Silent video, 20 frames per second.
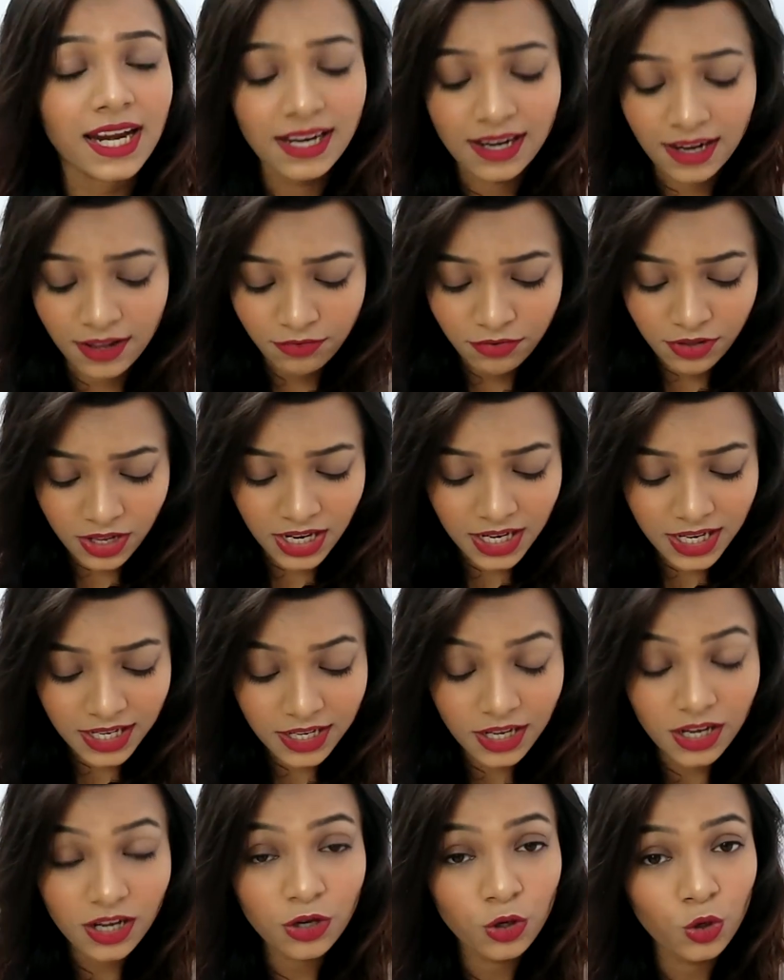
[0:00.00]
And I feel
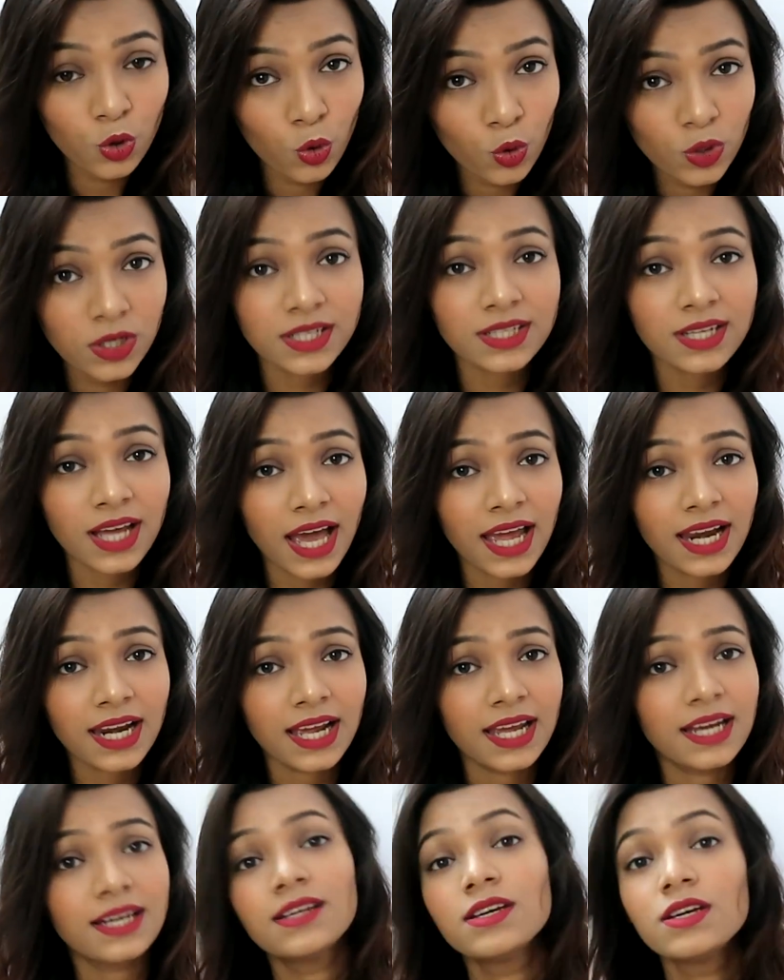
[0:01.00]
like a golden
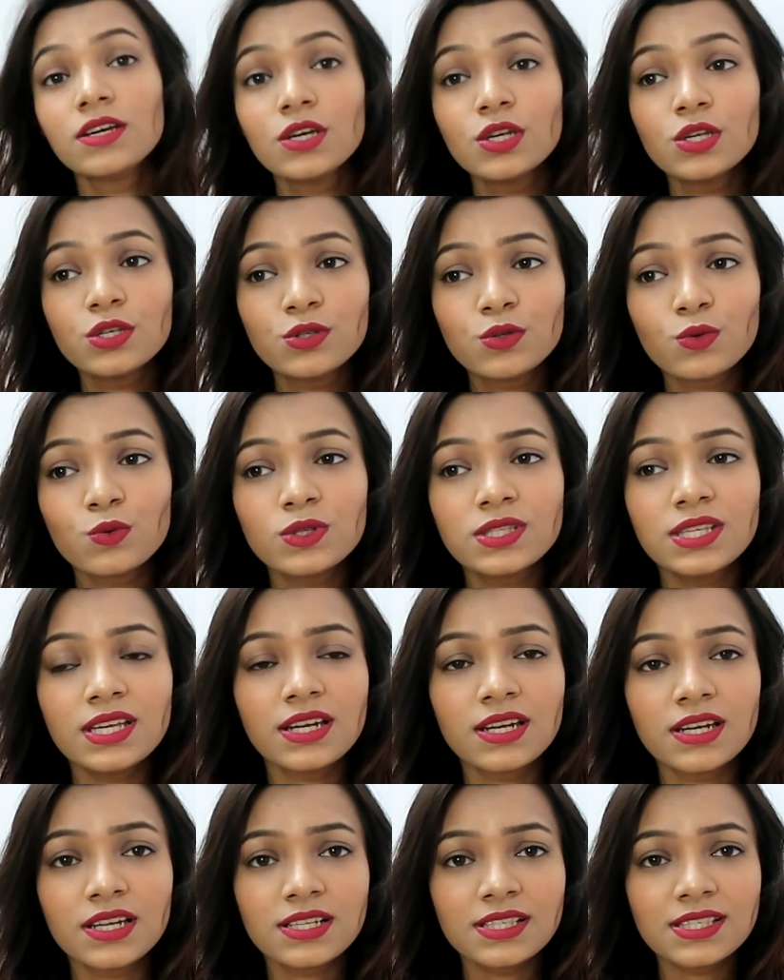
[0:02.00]
highlight suits
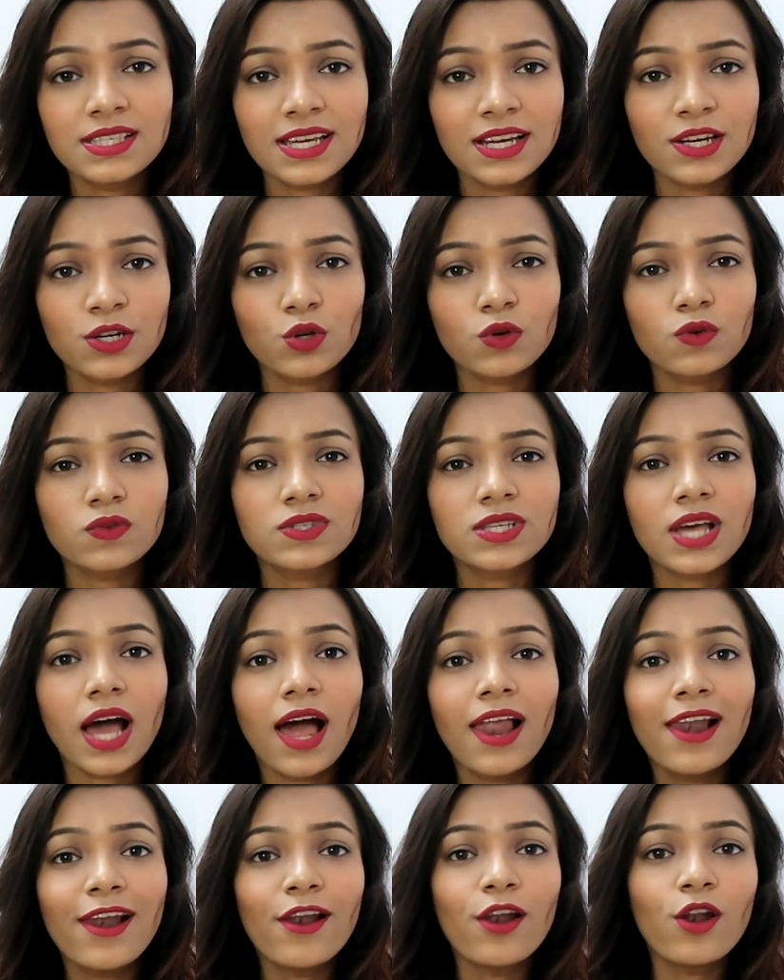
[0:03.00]
Indian skin tones
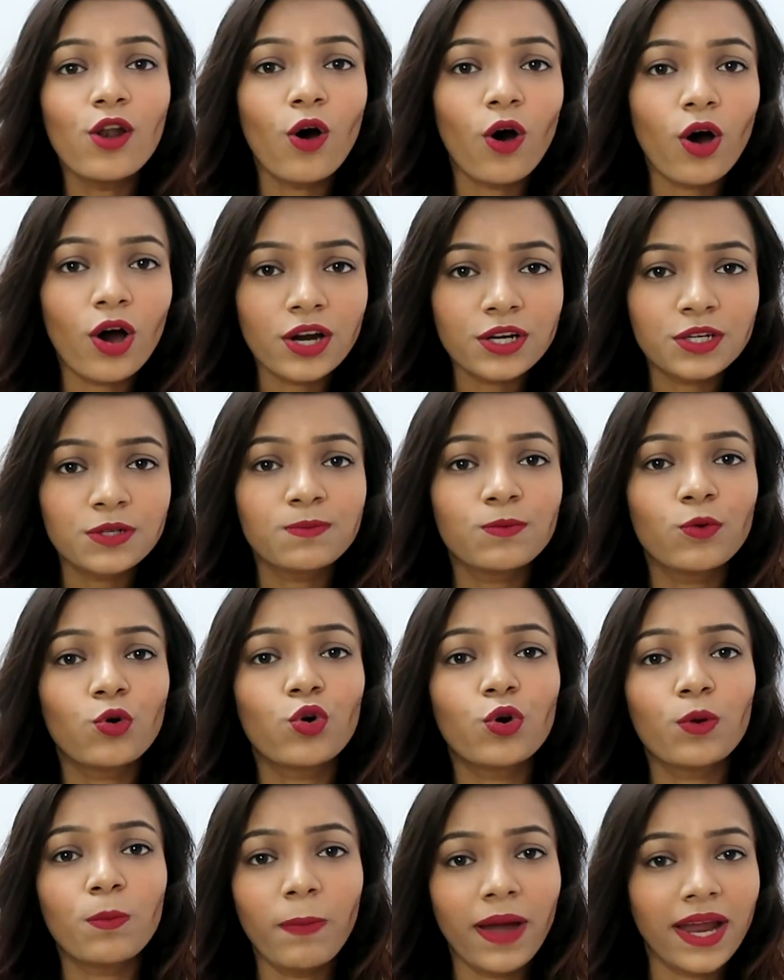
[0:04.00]
a lot
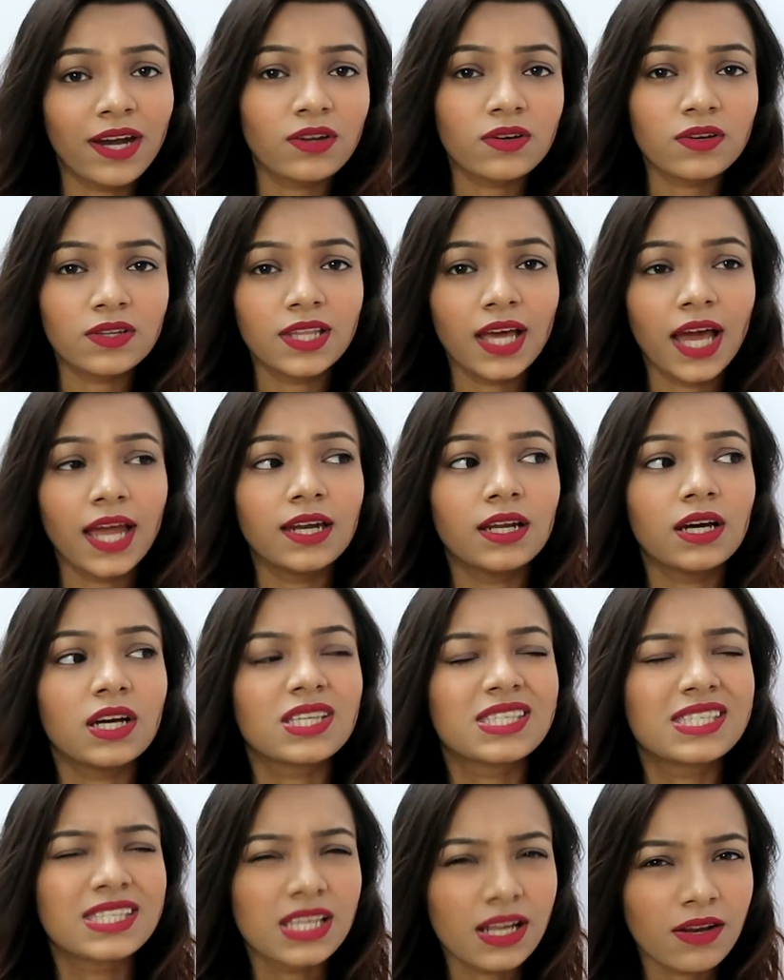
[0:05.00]
more better than a
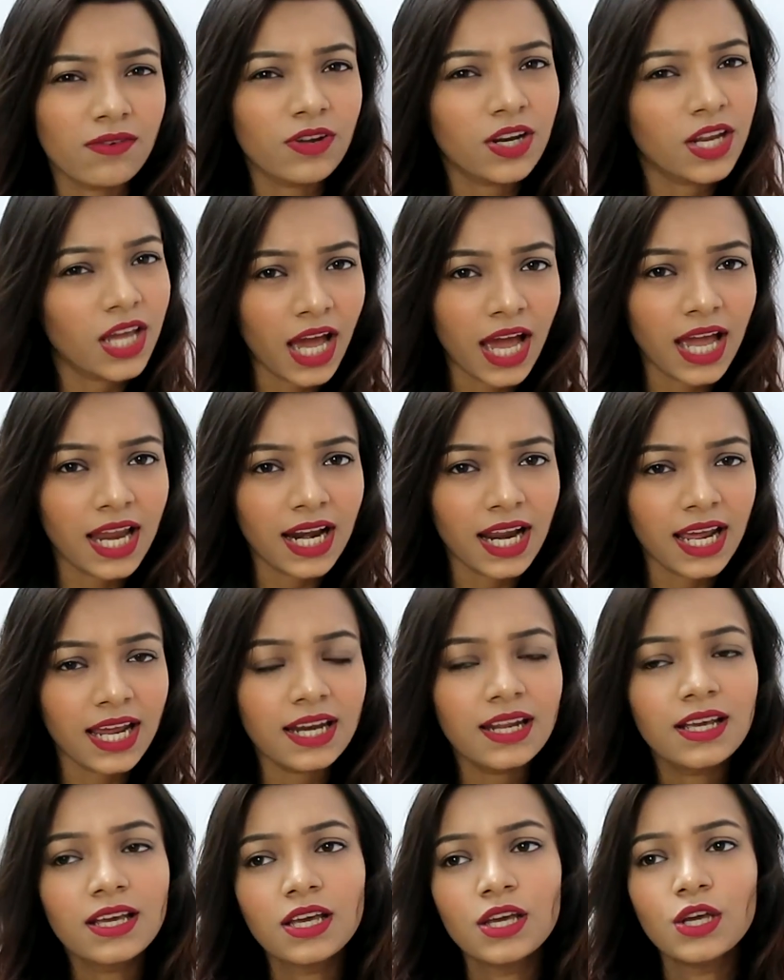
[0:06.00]
silvery
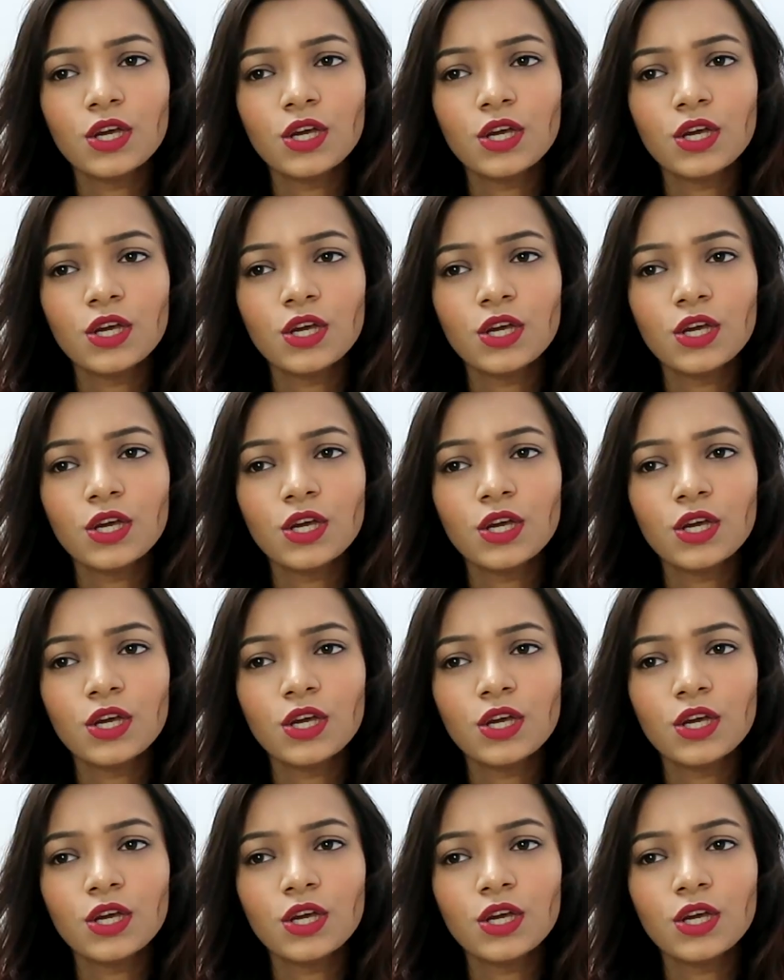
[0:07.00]
highlight.